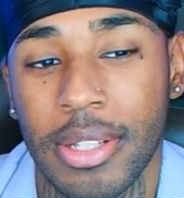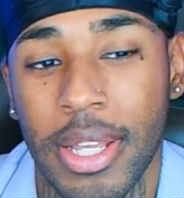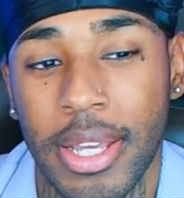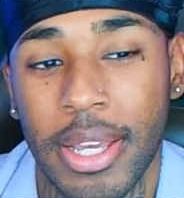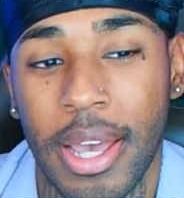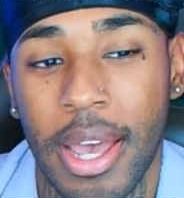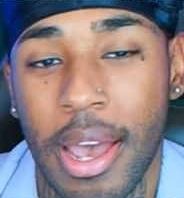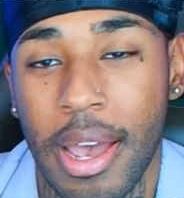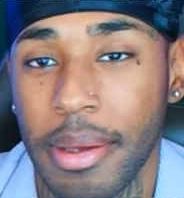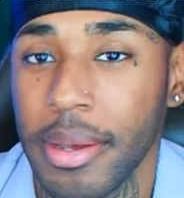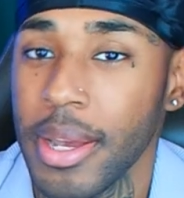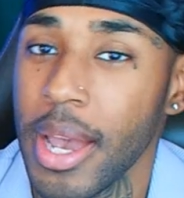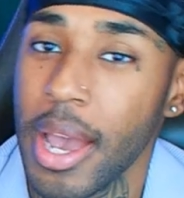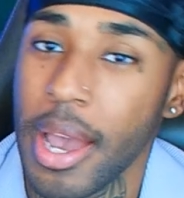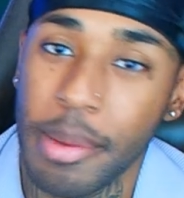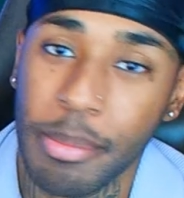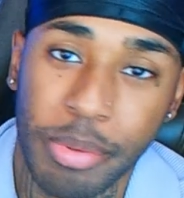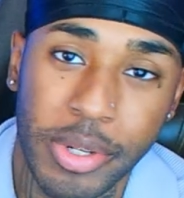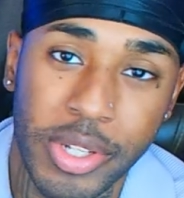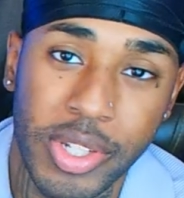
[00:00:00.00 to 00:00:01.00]
Like, I, I
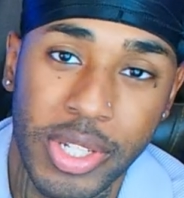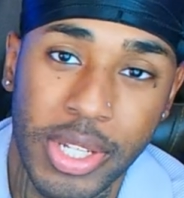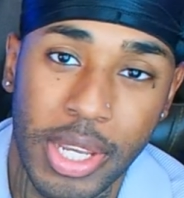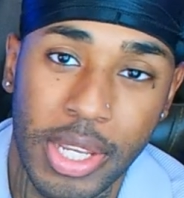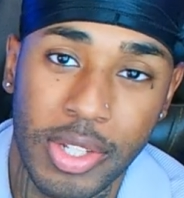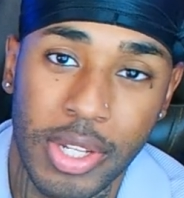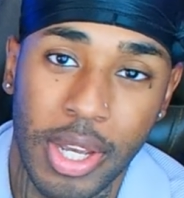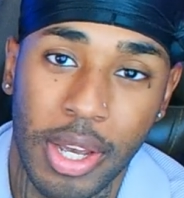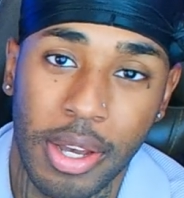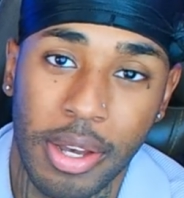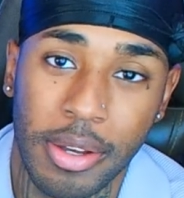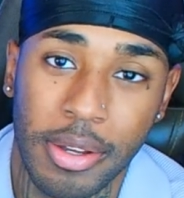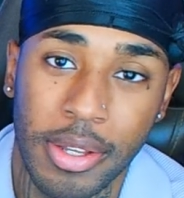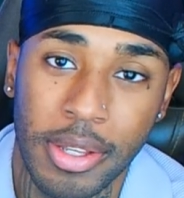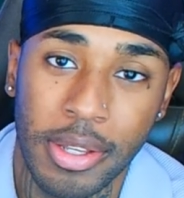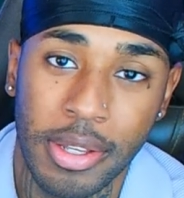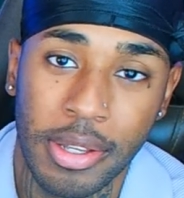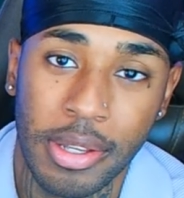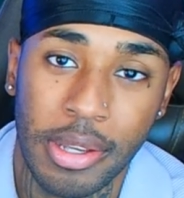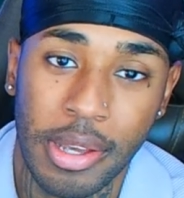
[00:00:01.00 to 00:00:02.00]
appreciate y'all
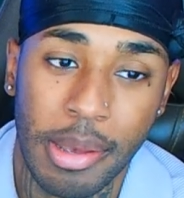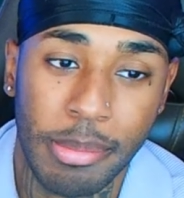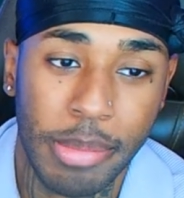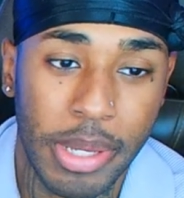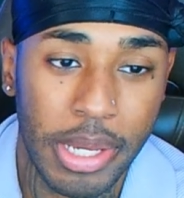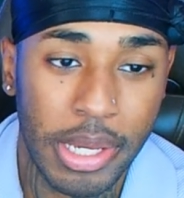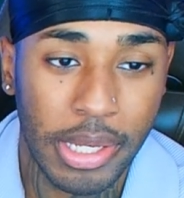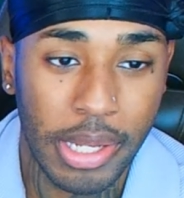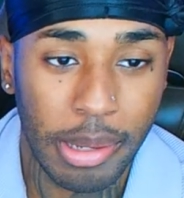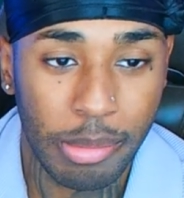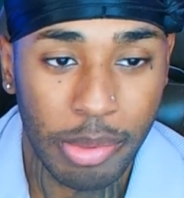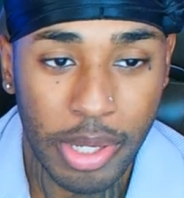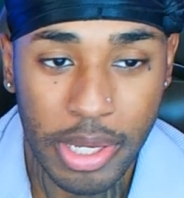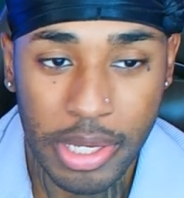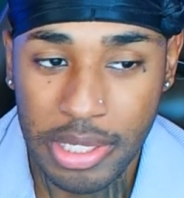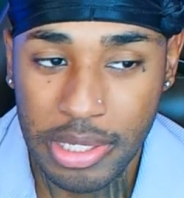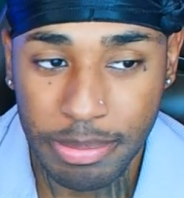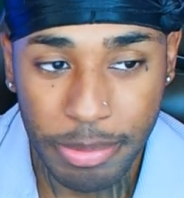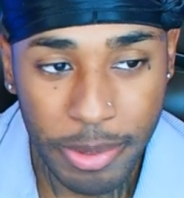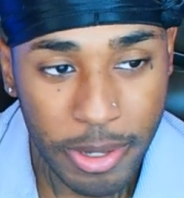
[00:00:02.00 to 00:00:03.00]
being able to
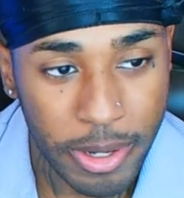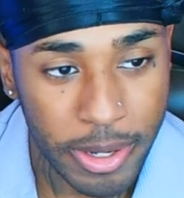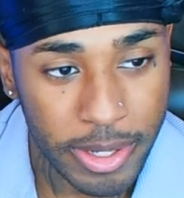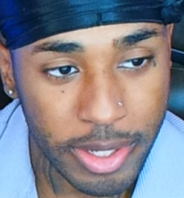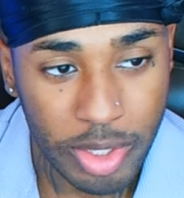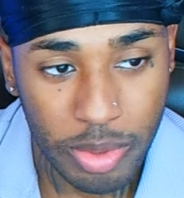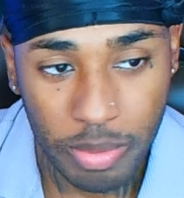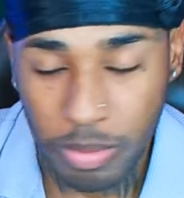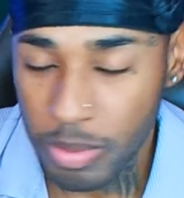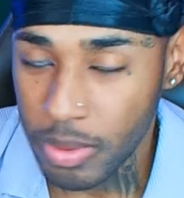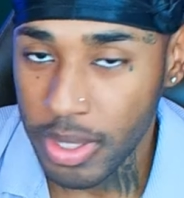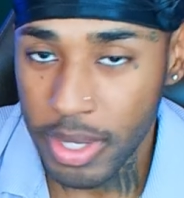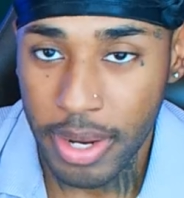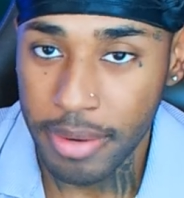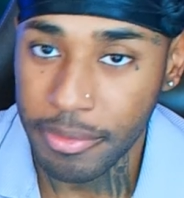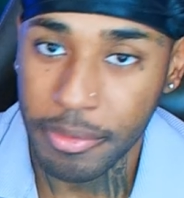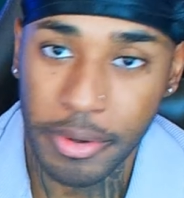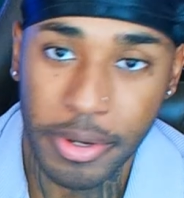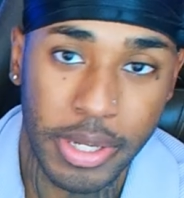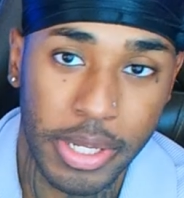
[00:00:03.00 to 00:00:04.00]
experience
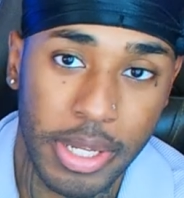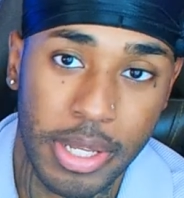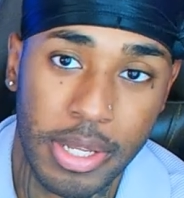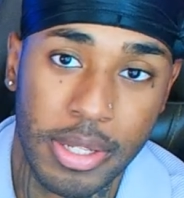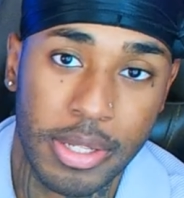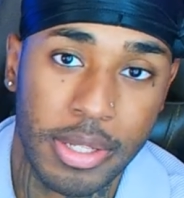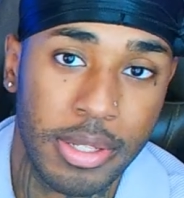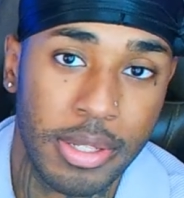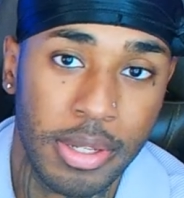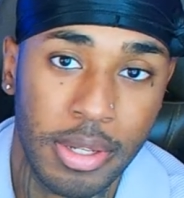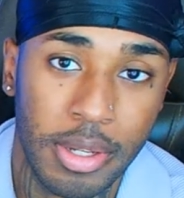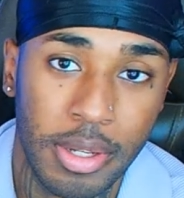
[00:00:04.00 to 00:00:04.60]
whatever it is.